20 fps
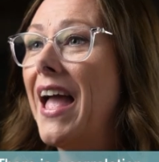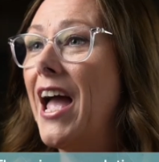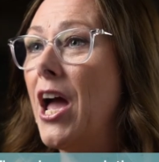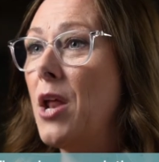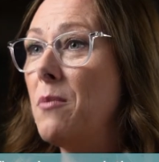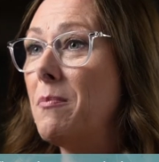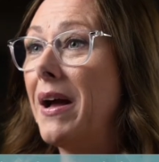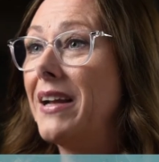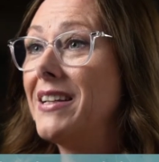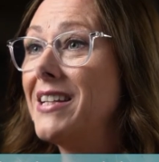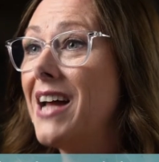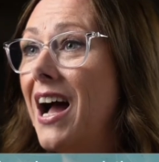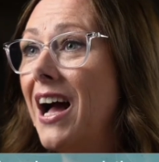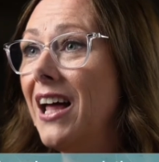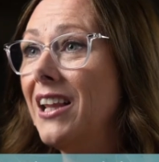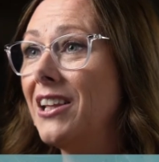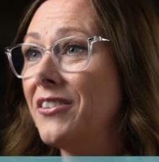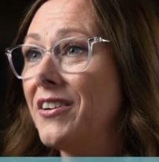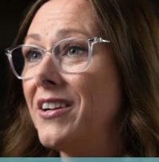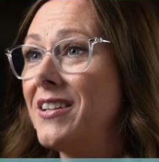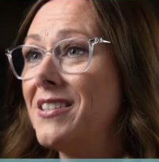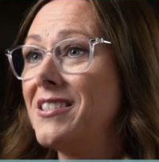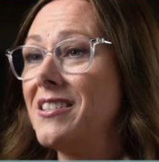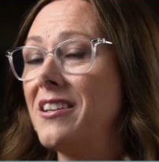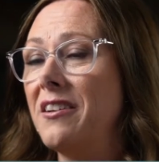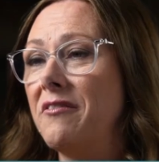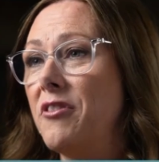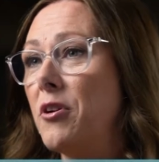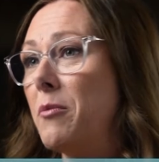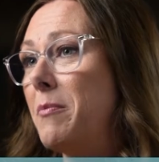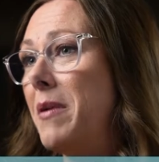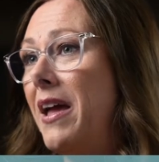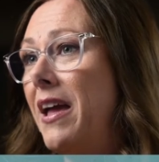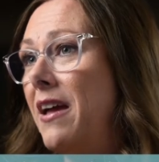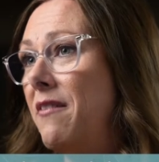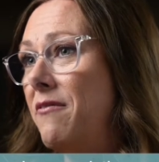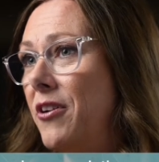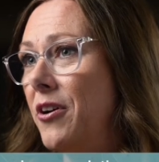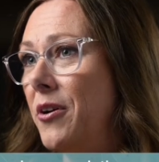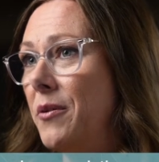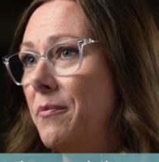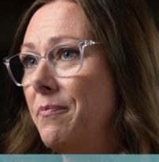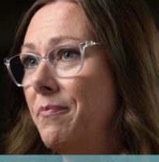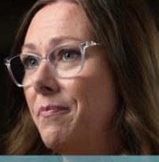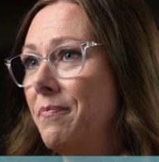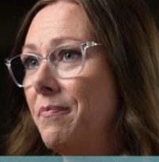and my tolerance of their behavior.